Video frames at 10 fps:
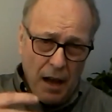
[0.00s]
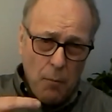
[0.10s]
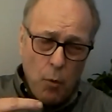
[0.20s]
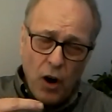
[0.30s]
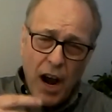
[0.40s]

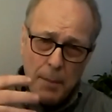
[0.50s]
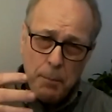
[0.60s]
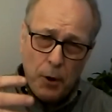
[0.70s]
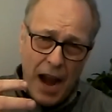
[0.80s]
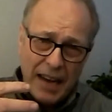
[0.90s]
more
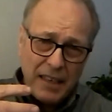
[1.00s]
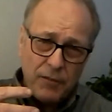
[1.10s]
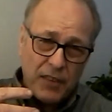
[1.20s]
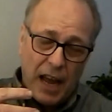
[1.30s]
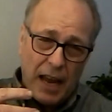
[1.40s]

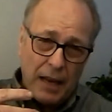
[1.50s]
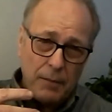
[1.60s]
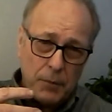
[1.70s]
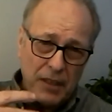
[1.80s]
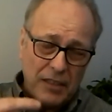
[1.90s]
hyperactive
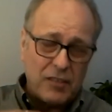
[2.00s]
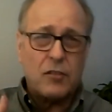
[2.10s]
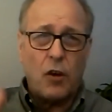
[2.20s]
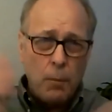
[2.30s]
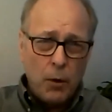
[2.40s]
types is it's
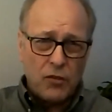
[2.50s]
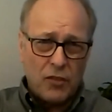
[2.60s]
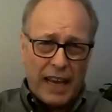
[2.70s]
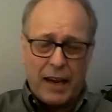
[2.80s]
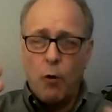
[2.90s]
almost
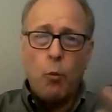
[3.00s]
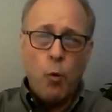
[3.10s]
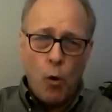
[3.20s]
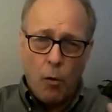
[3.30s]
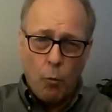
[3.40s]
like a
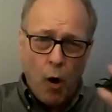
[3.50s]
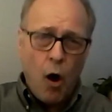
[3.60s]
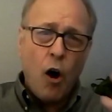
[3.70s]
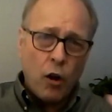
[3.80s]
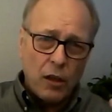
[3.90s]

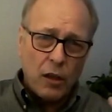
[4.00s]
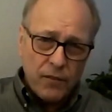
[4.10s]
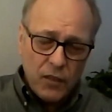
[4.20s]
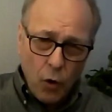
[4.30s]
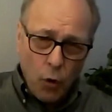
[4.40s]
wall of
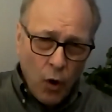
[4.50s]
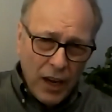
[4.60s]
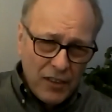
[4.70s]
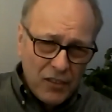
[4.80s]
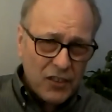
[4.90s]

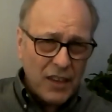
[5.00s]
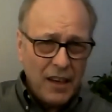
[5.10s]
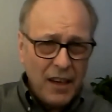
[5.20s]
noise